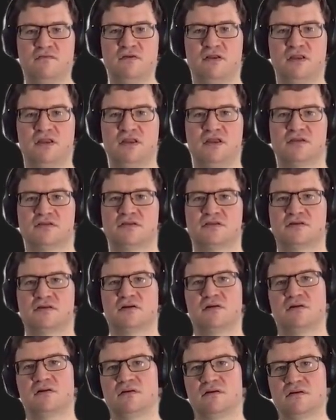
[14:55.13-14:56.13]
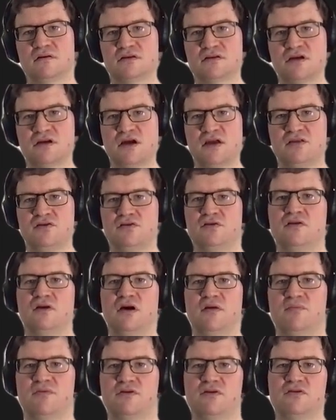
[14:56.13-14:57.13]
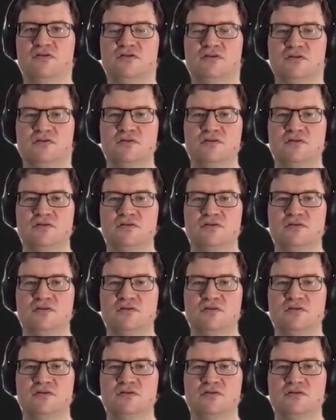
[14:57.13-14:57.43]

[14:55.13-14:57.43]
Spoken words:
with this Jython approach.